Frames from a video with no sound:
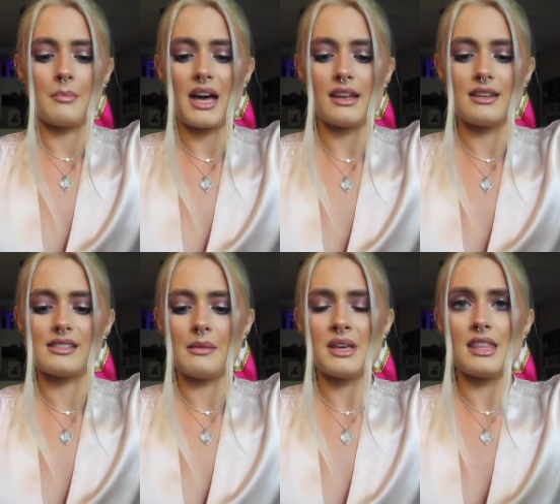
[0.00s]
But he
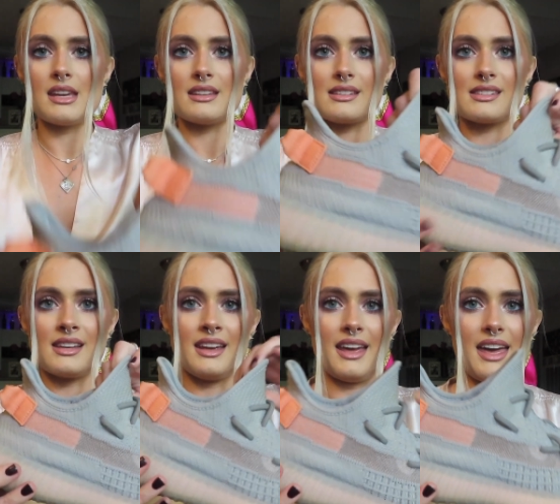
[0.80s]
sent me these
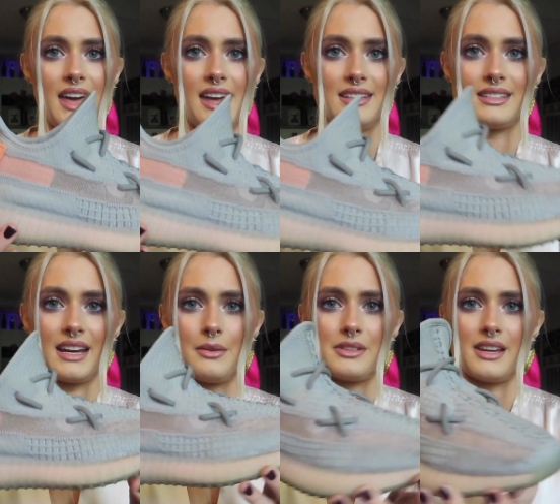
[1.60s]
and
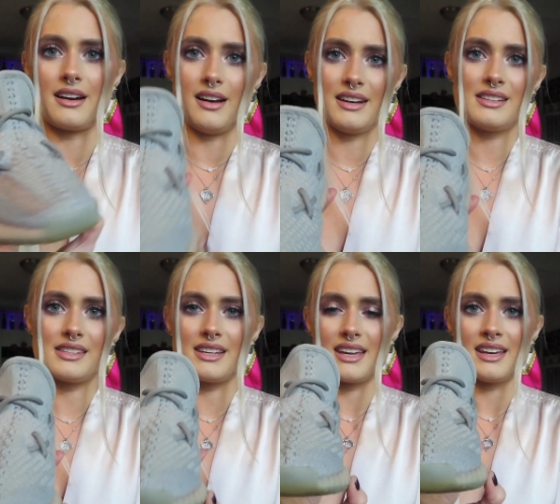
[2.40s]
I was like,
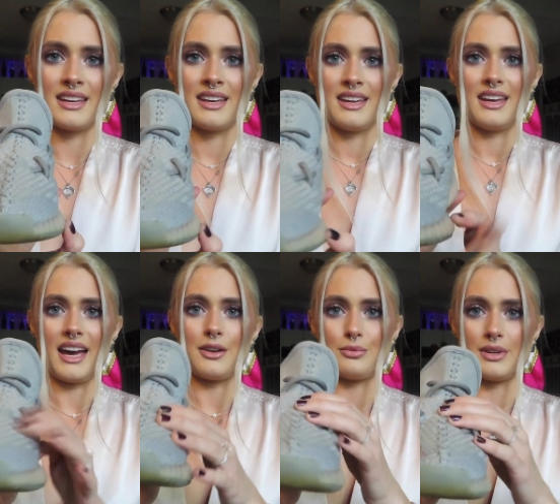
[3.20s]
honestly,
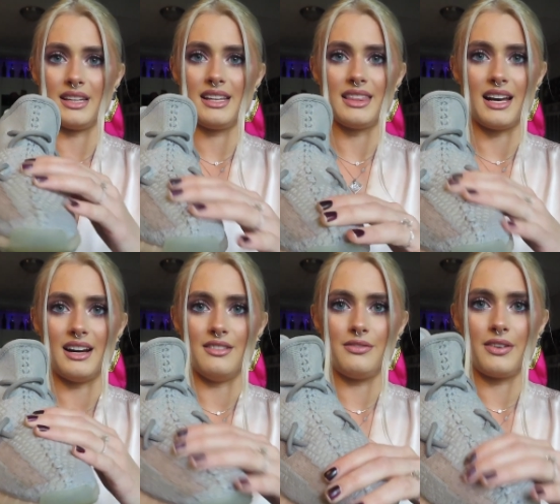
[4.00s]
I really
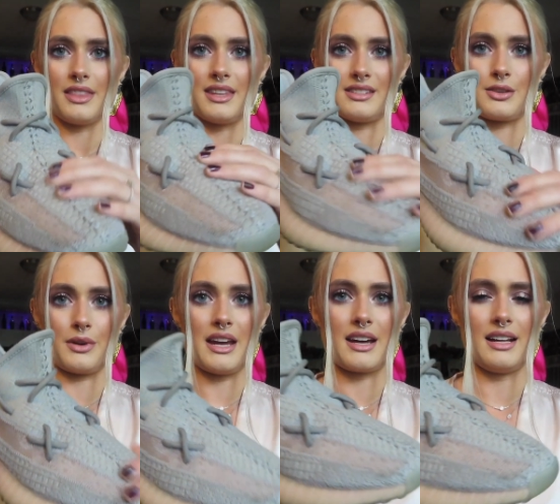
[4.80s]
love this
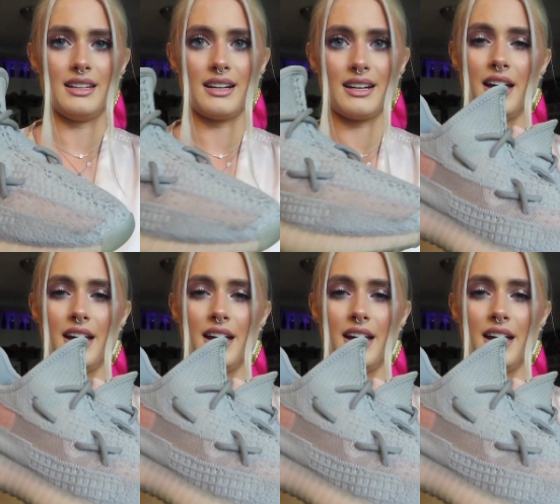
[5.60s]
gray color.